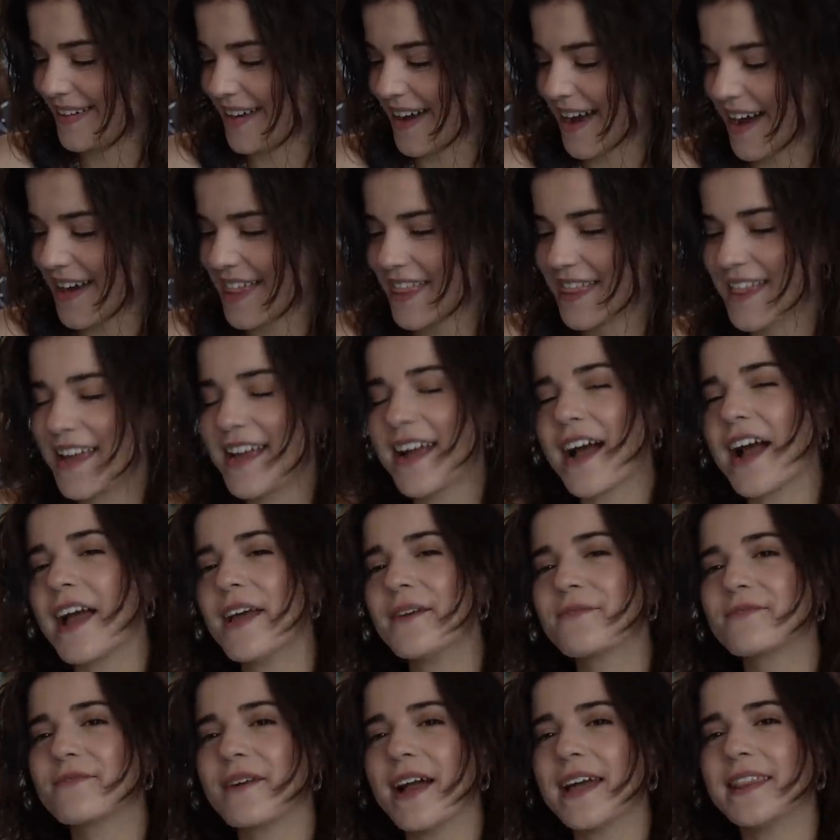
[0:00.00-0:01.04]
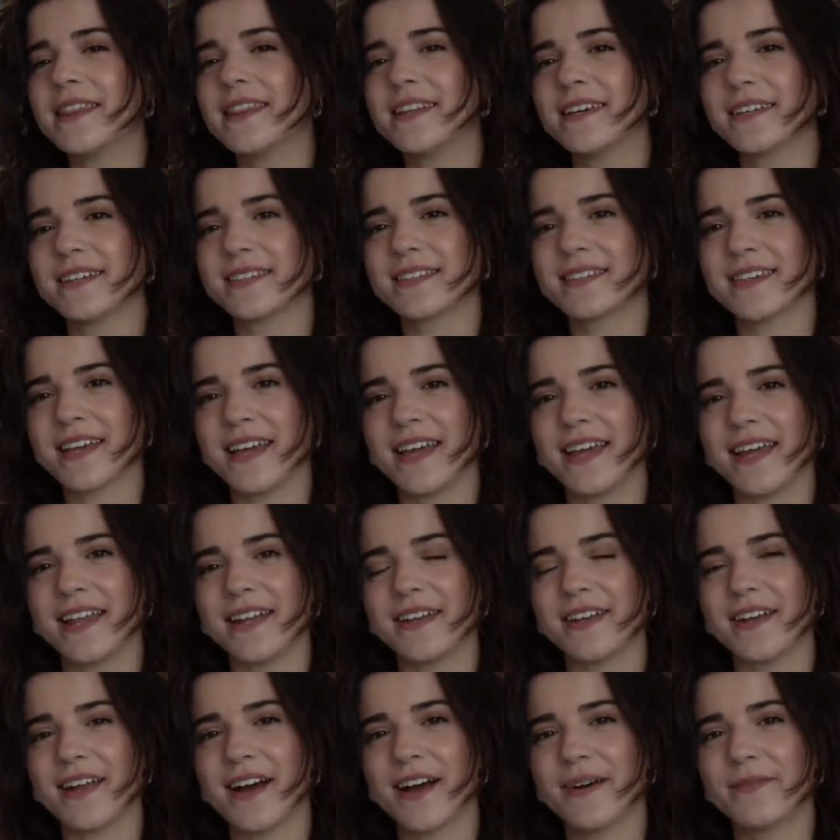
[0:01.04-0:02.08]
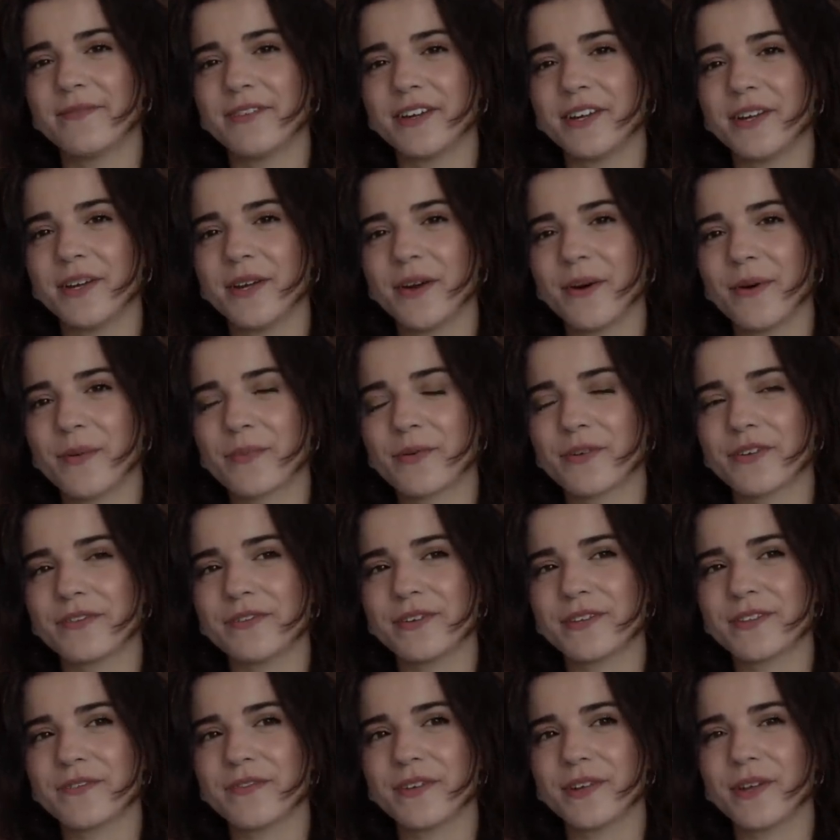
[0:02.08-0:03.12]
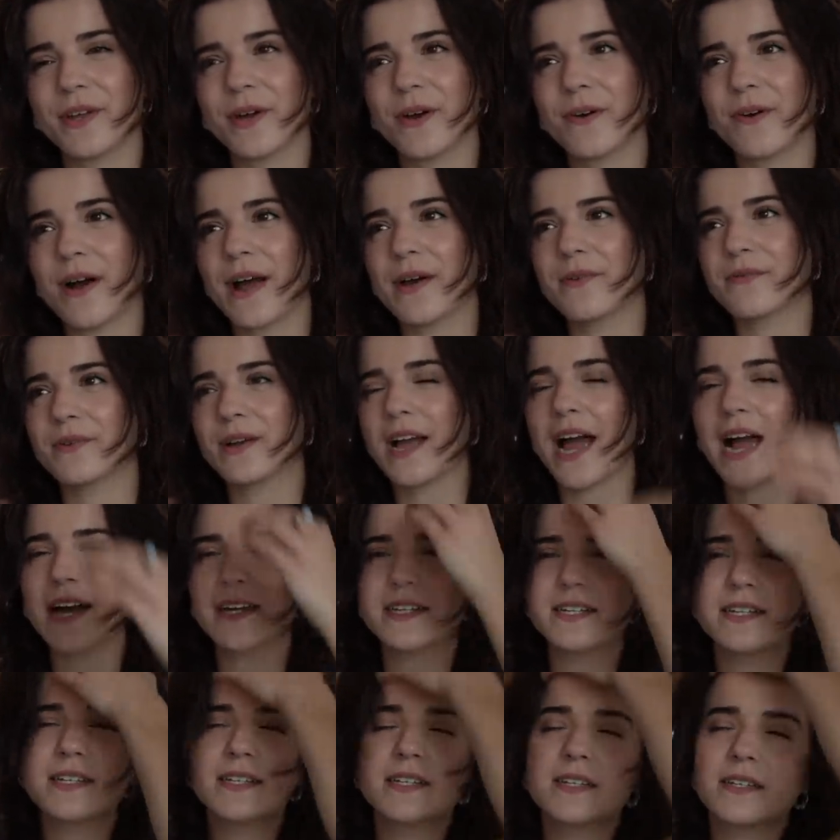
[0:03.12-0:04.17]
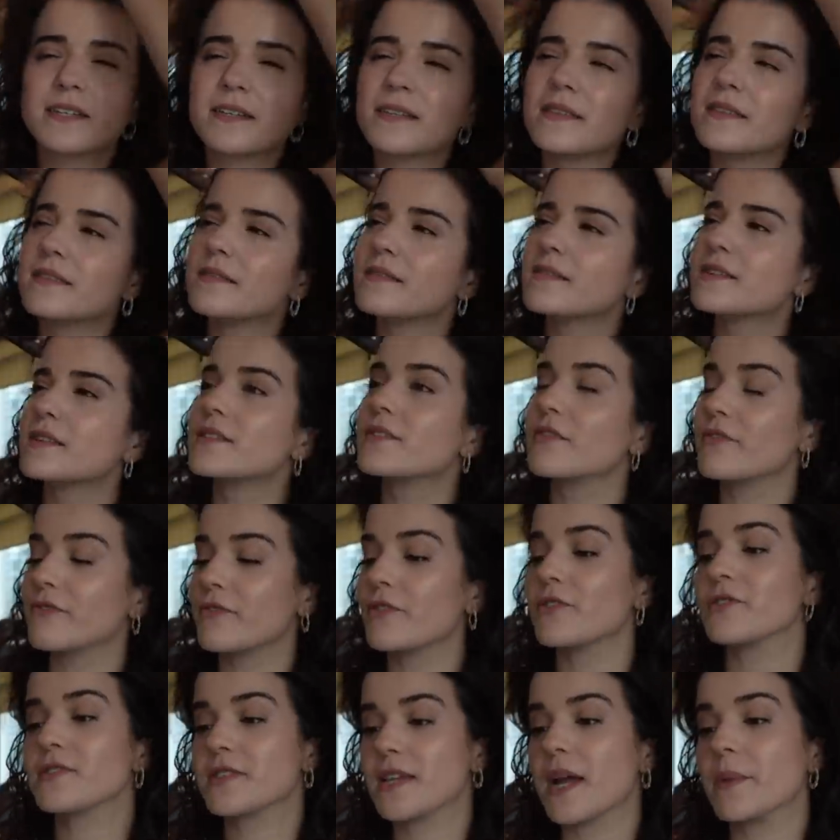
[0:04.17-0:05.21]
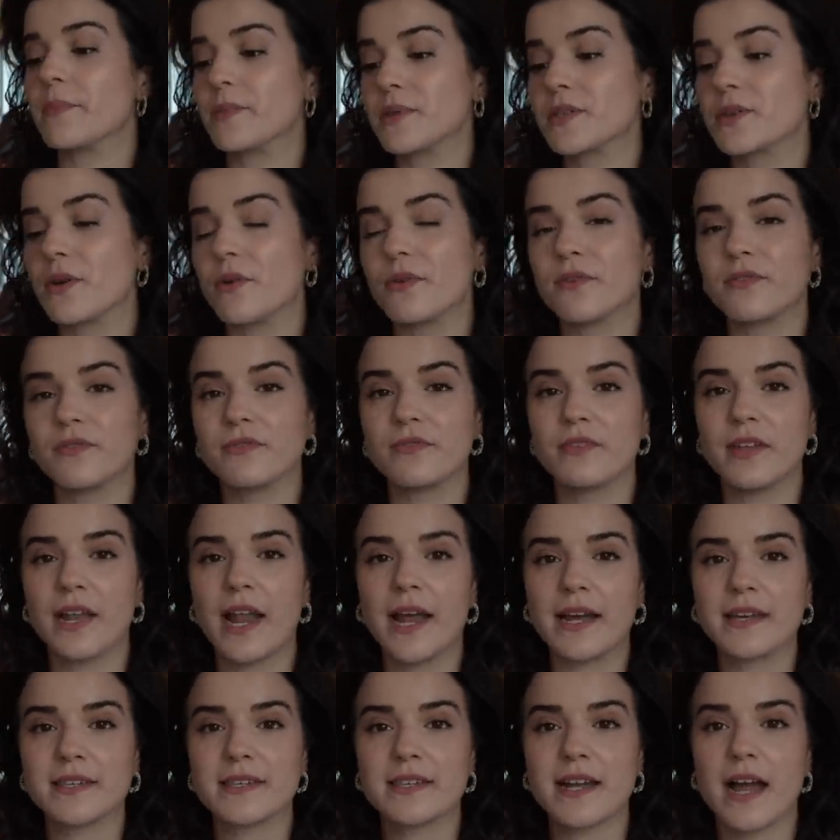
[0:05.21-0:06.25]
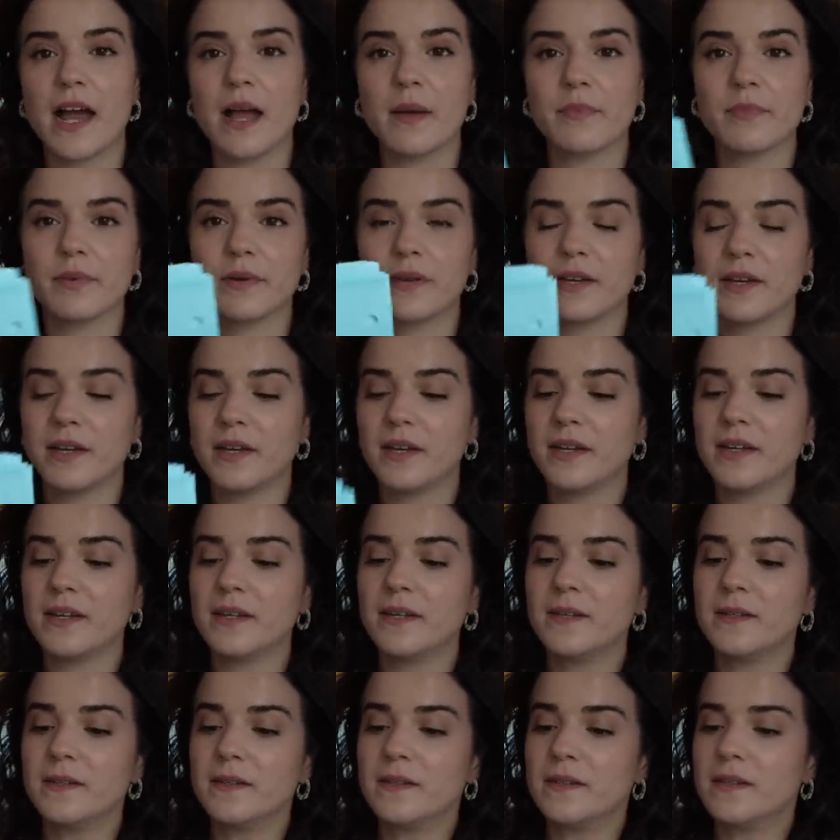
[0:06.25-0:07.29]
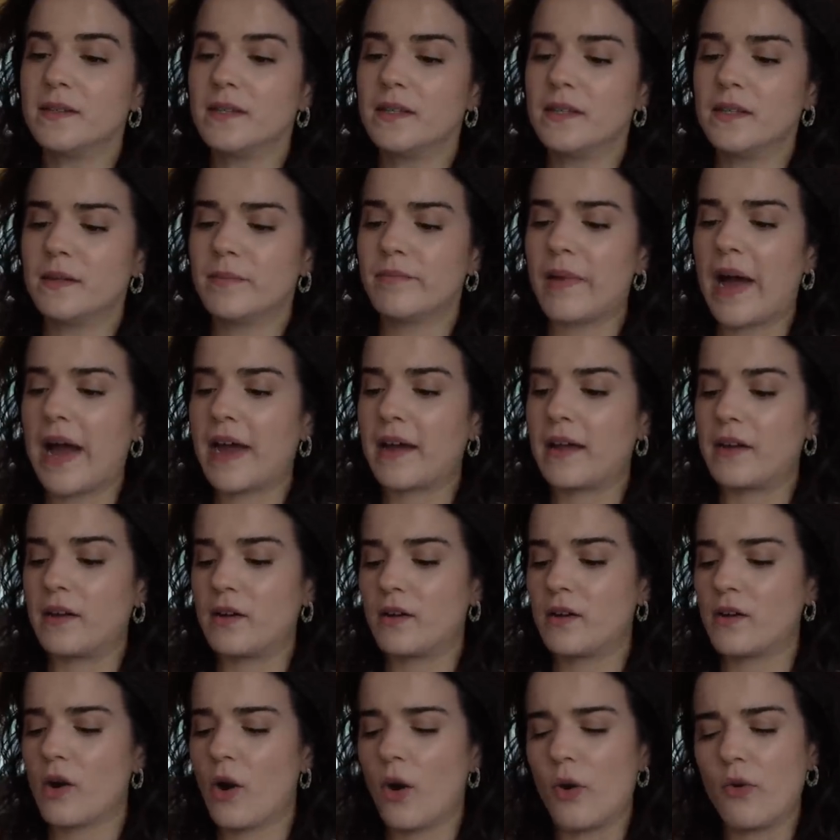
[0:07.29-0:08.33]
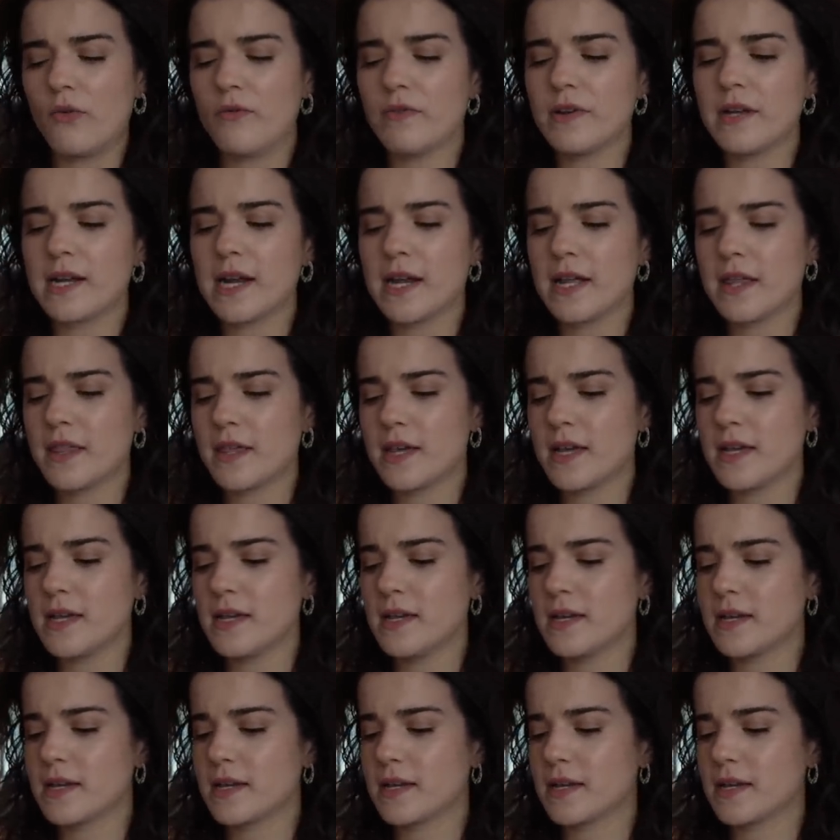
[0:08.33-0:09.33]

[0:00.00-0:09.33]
I think I read this in a video, a previous video. I reacted to the first episode of the next step back in COVID, I think.